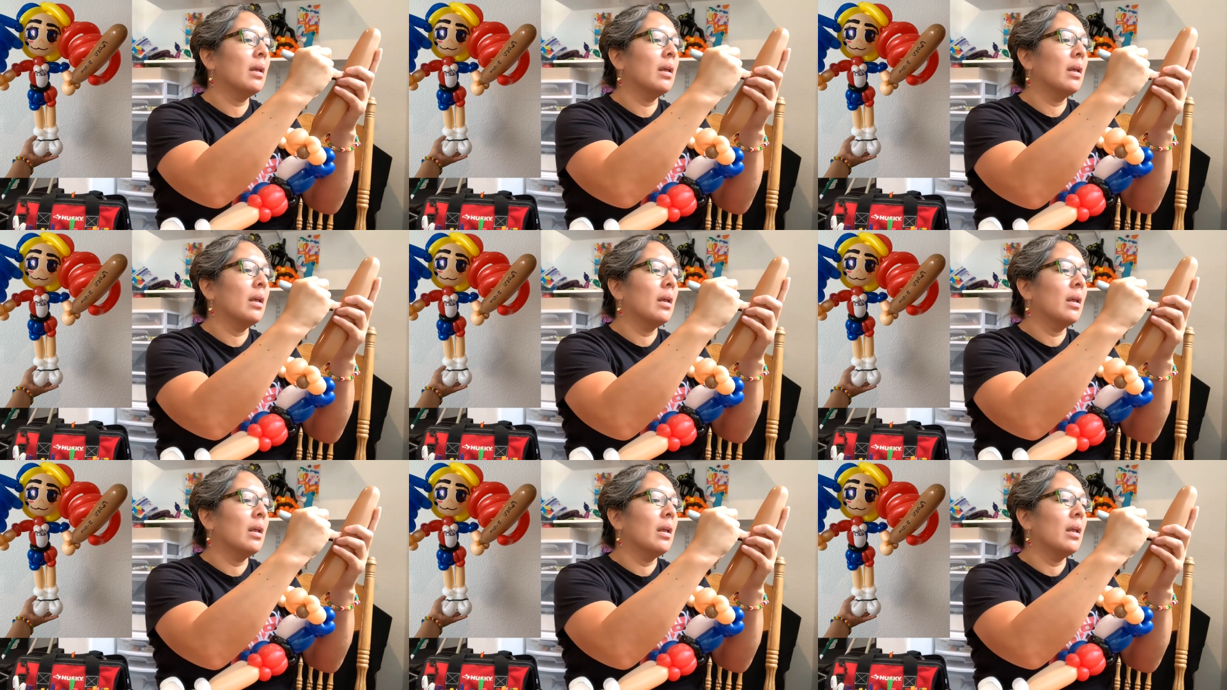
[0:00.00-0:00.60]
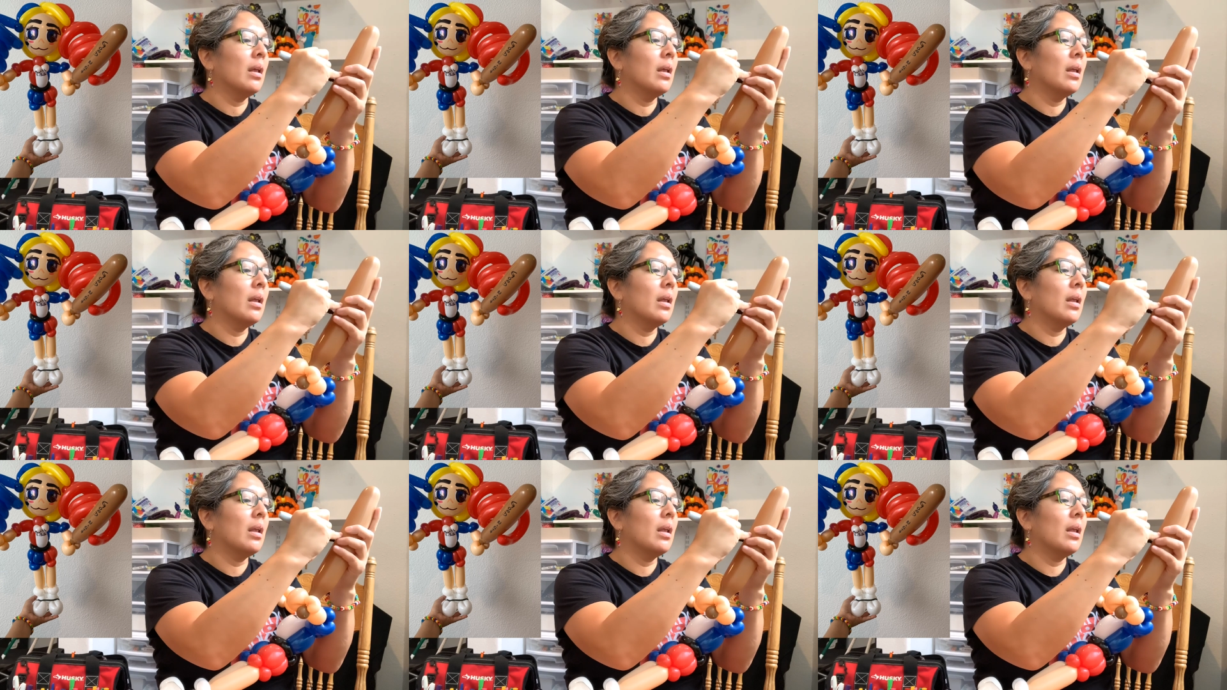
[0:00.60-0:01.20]

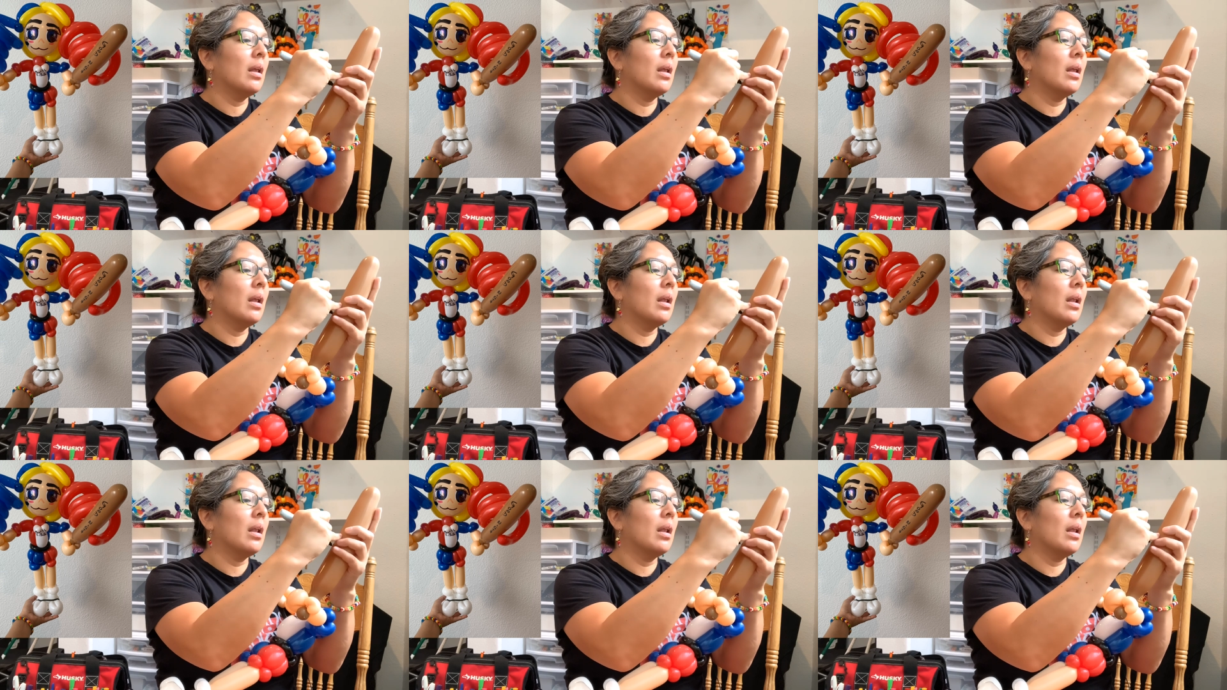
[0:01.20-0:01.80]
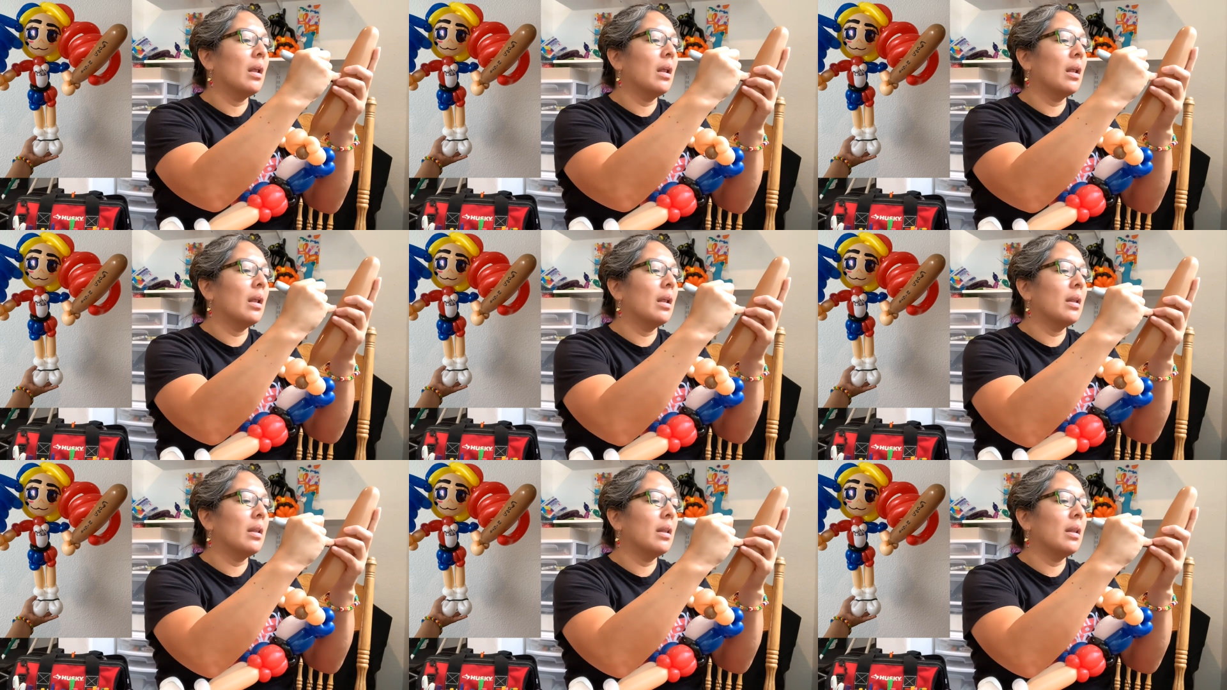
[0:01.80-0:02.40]

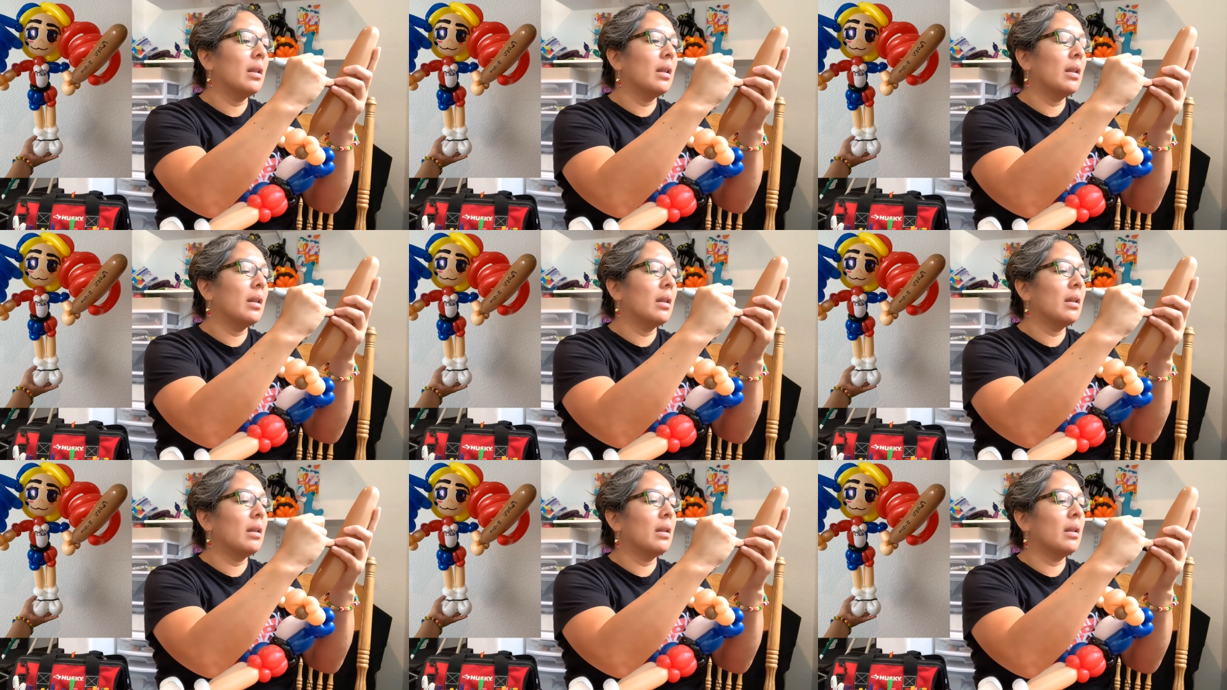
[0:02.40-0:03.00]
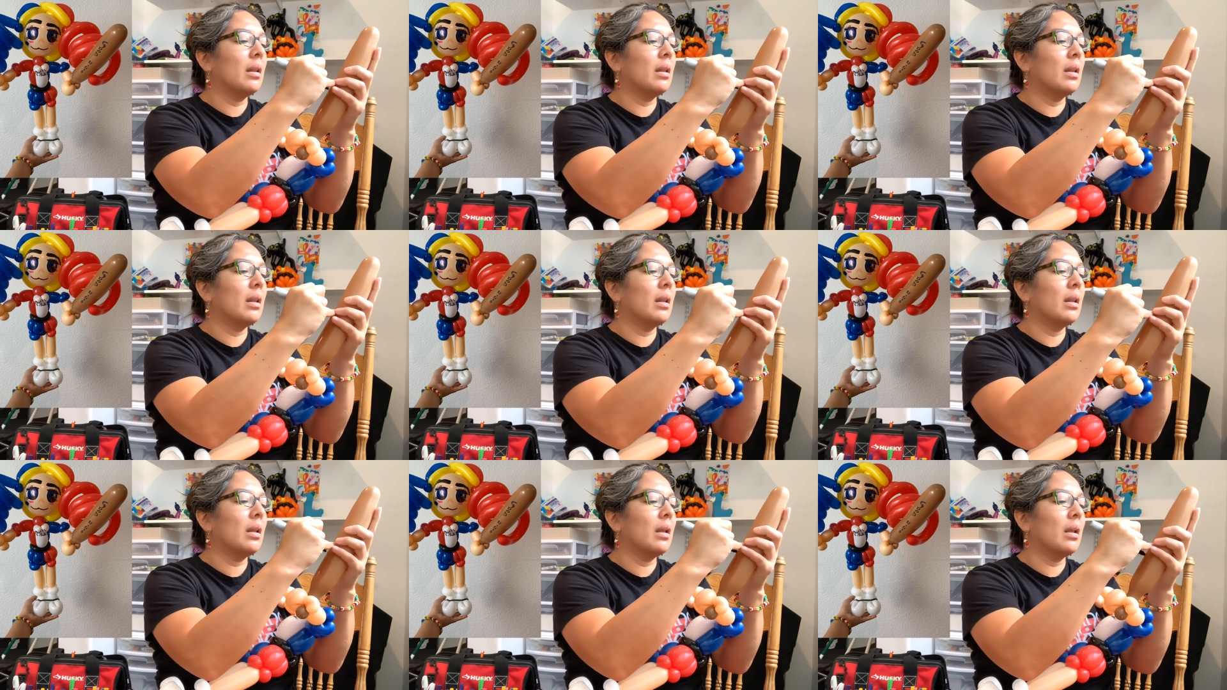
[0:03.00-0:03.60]

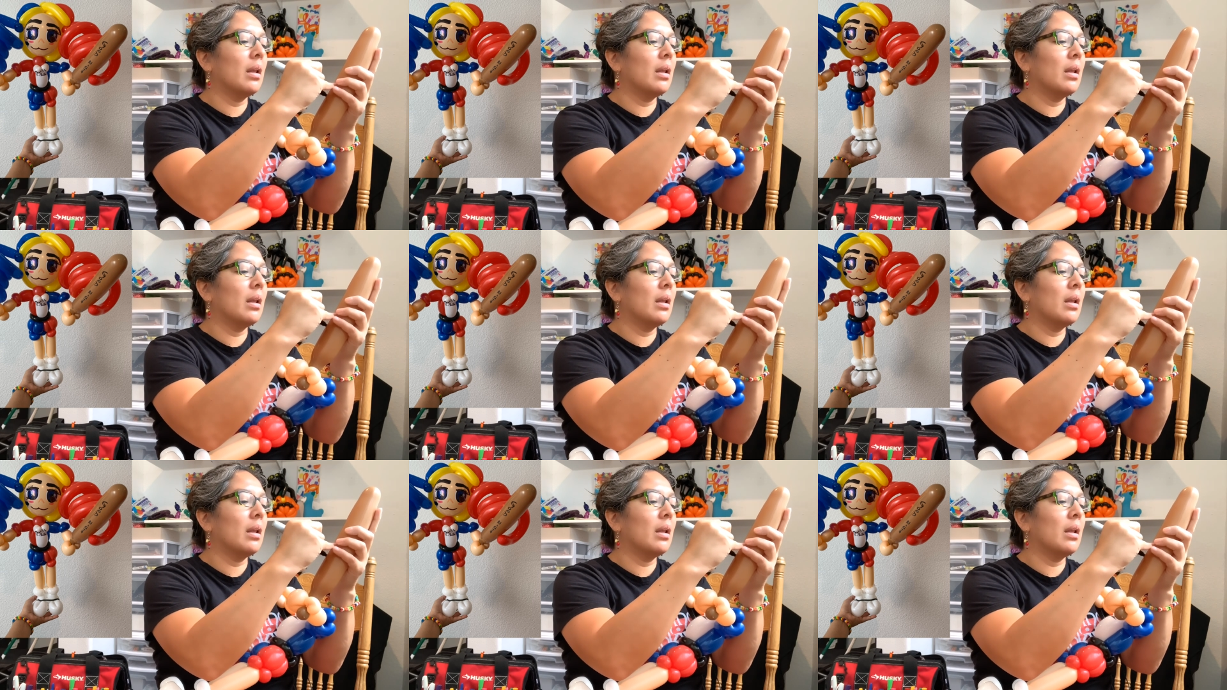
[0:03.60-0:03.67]
Nobody speaks.